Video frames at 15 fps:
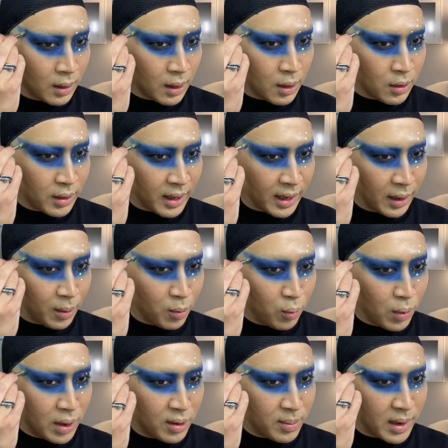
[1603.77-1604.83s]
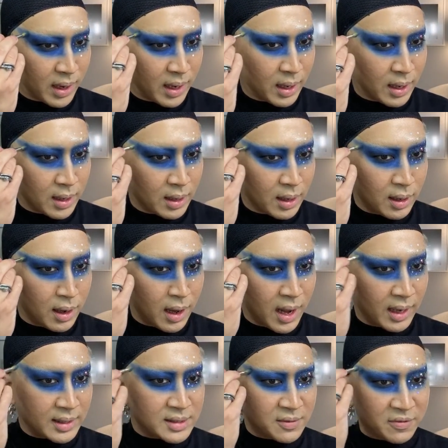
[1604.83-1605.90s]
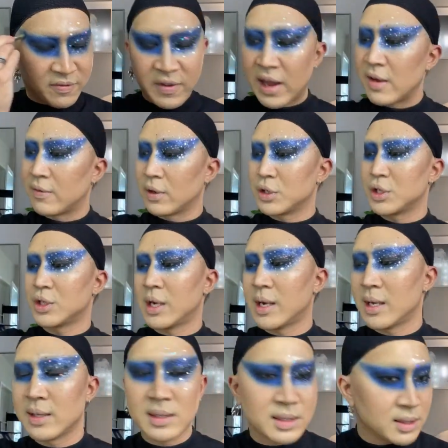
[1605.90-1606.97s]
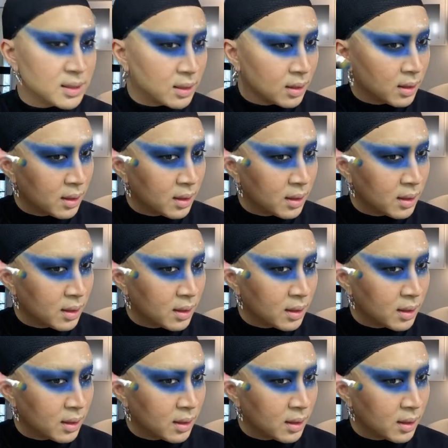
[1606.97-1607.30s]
Okay, one of my next favorite shades,